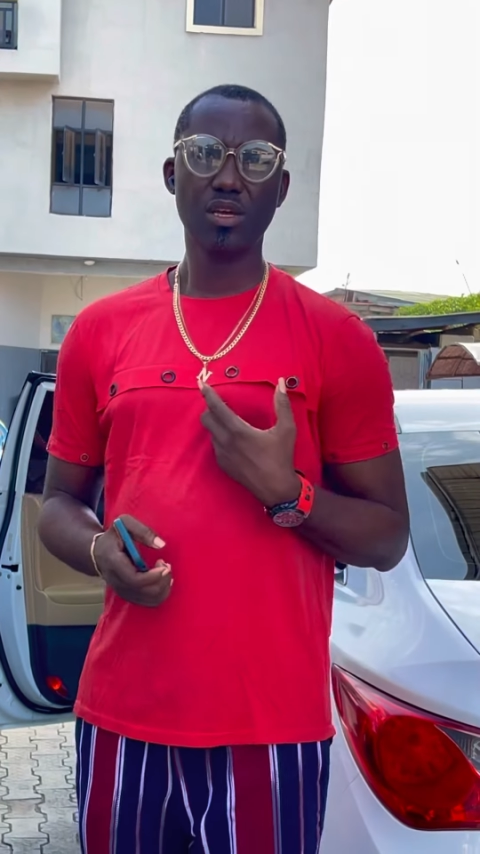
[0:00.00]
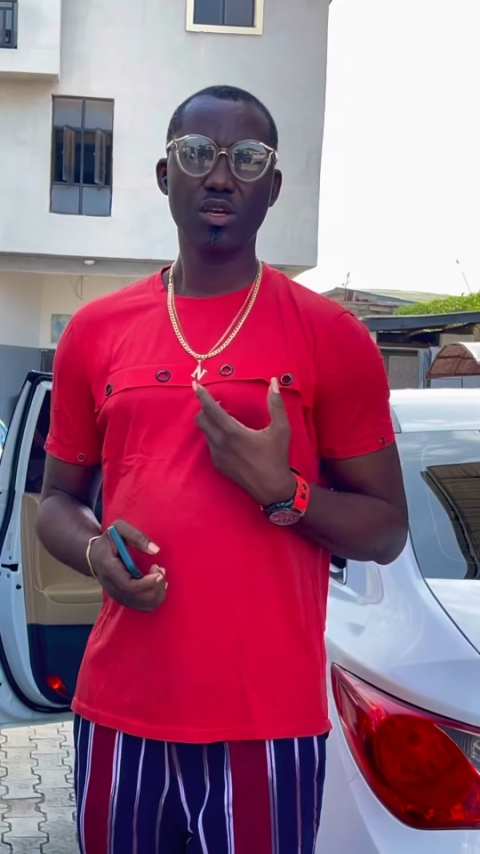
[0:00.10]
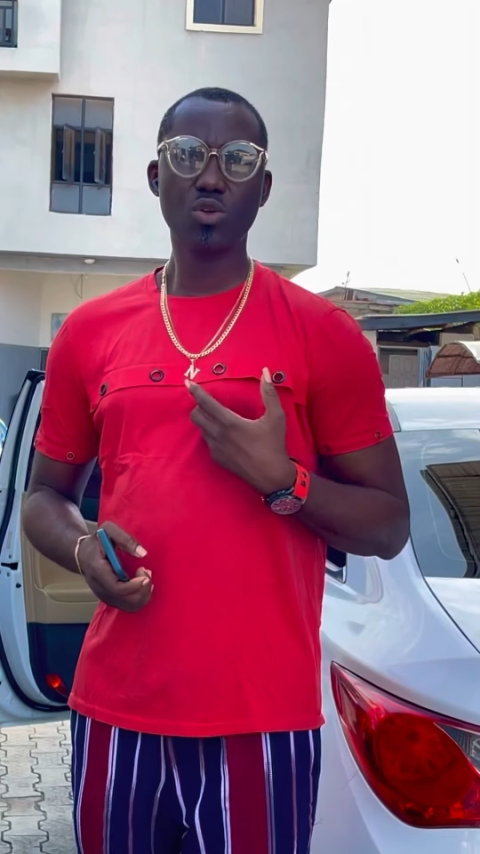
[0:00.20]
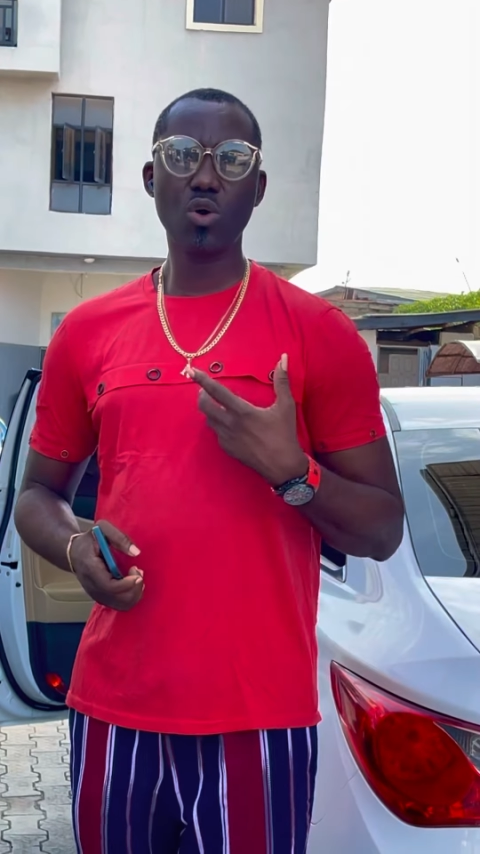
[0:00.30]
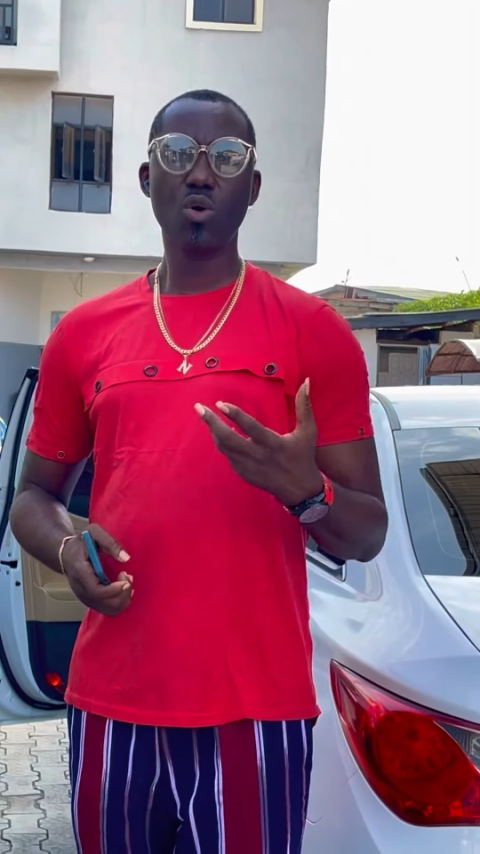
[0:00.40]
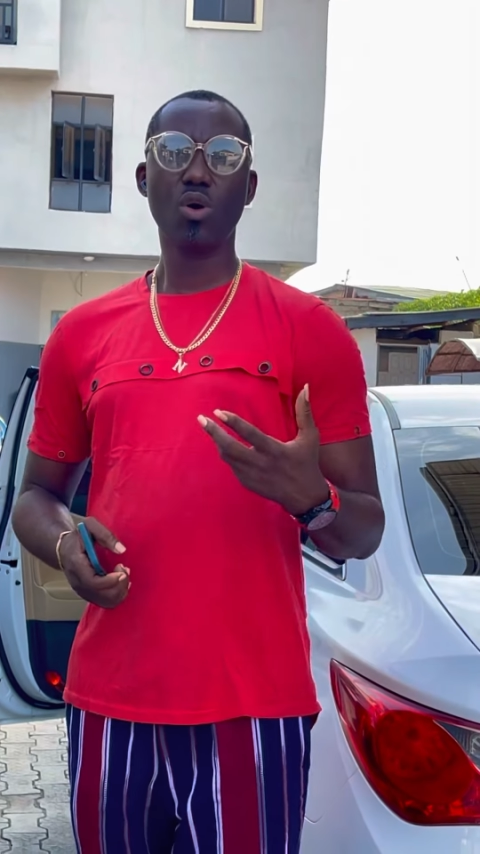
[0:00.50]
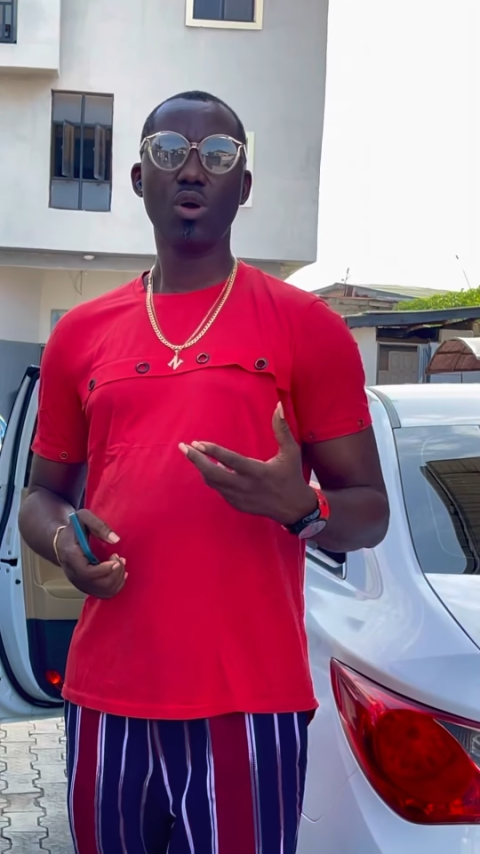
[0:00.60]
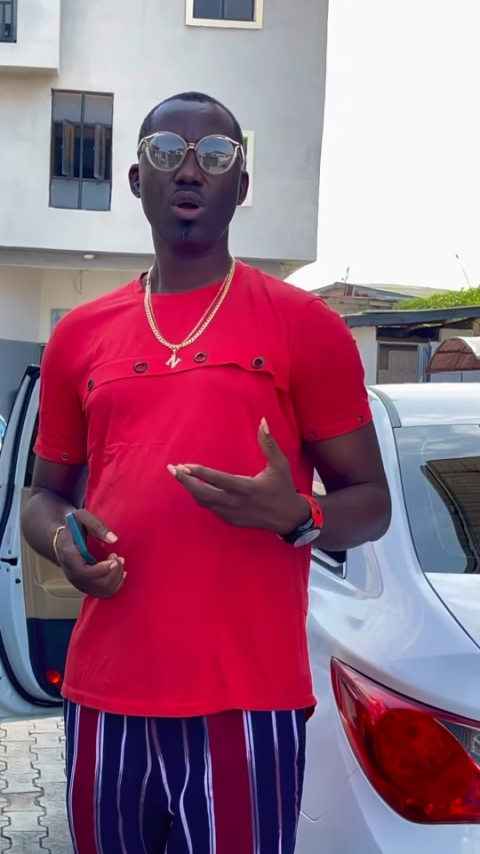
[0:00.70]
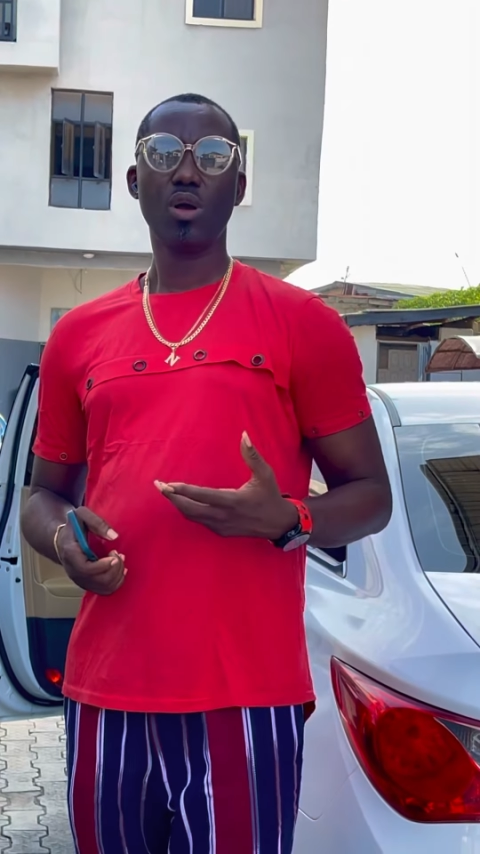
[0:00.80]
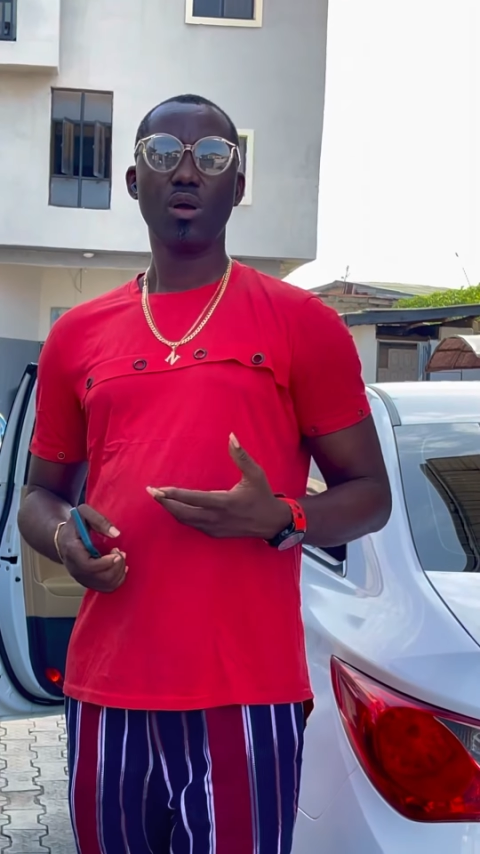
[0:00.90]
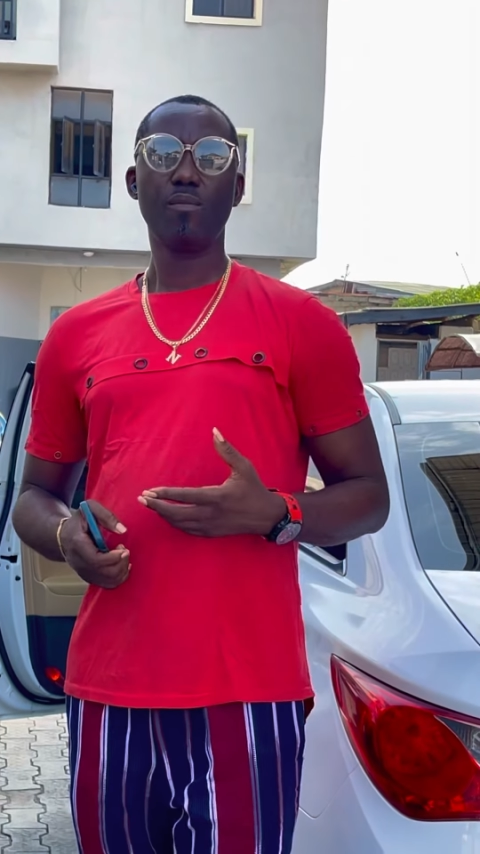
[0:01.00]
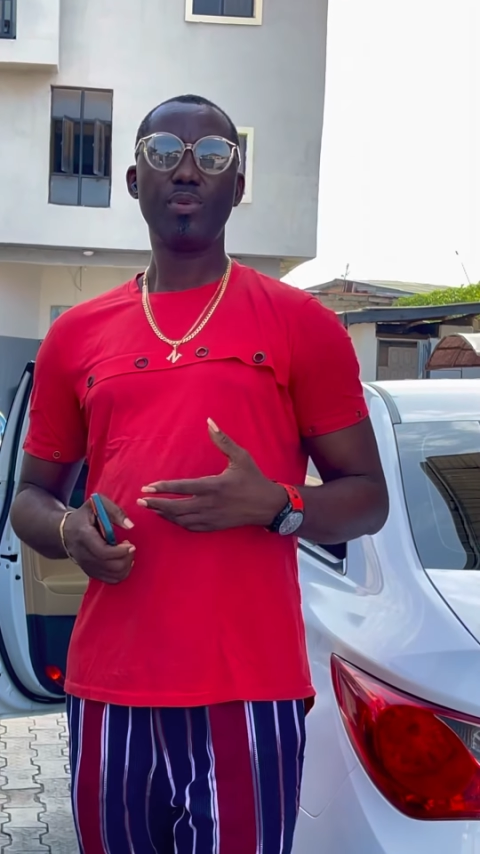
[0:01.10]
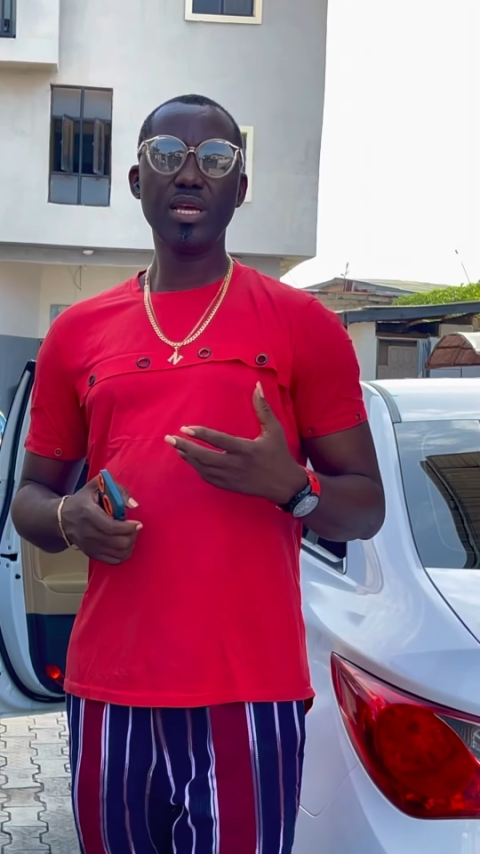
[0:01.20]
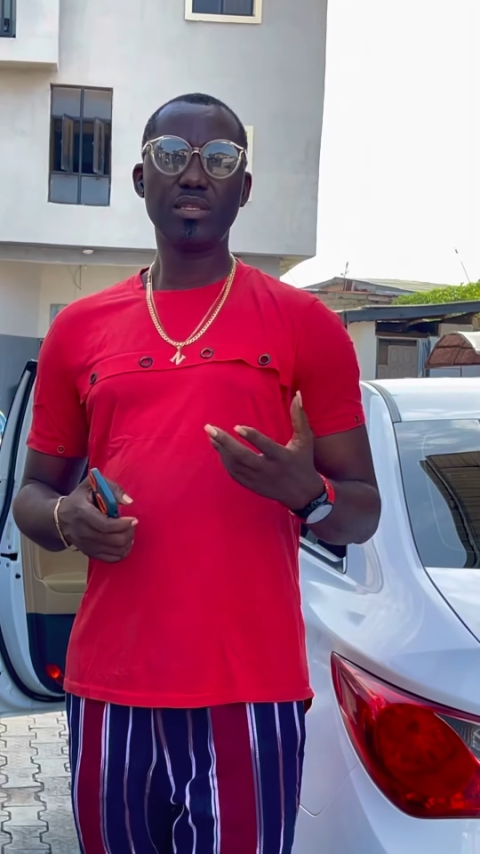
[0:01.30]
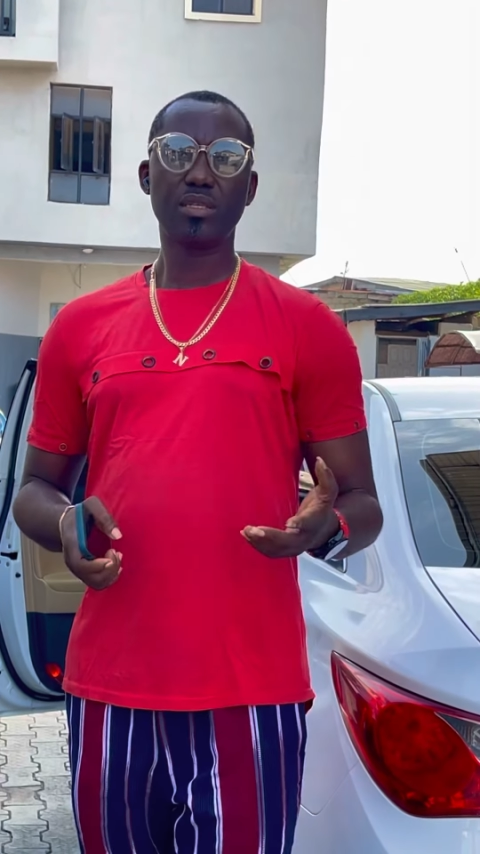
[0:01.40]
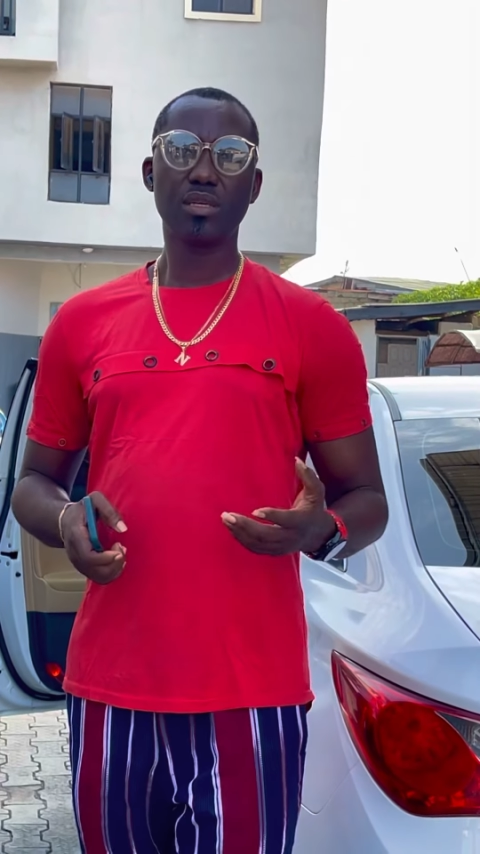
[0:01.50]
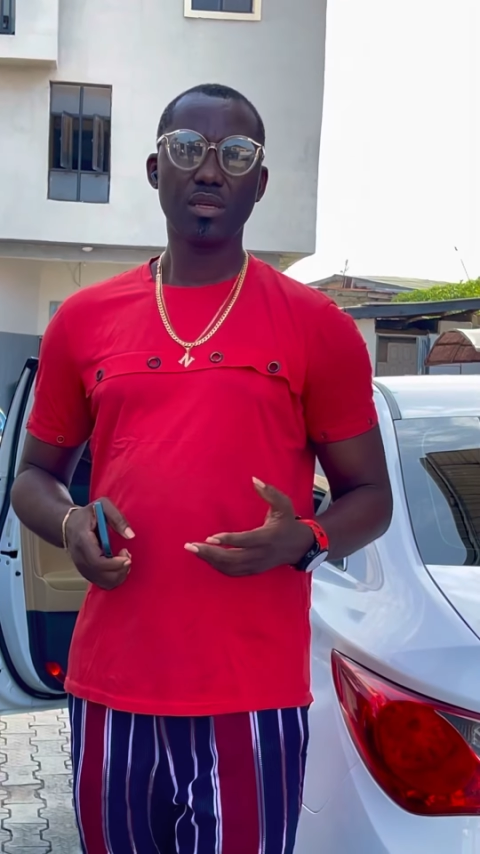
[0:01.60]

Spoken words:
So please,